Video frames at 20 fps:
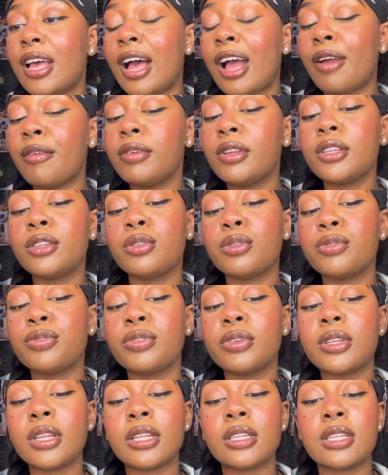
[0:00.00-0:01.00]
I really do
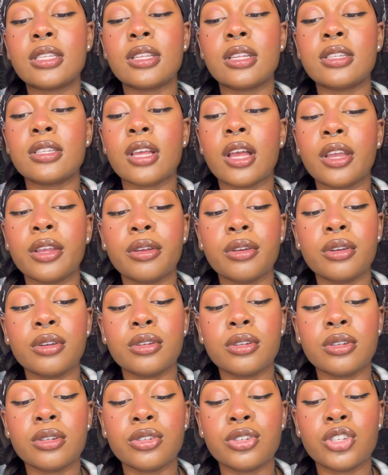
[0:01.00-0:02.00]
feel like this
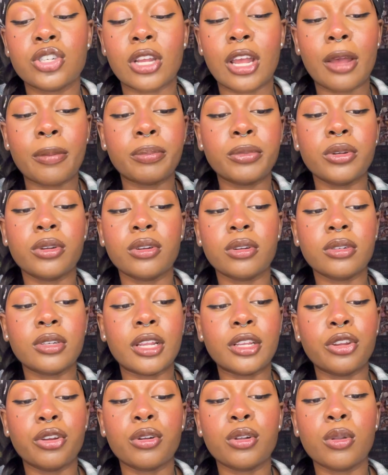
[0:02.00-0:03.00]
entire chapter
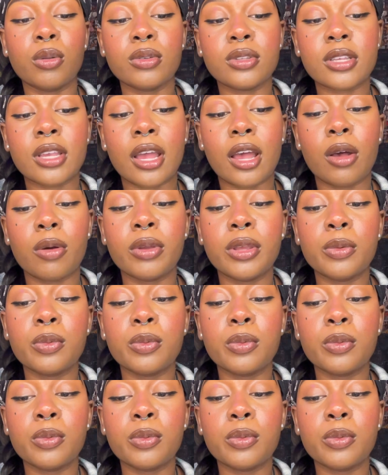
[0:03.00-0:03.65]
that you're closing out,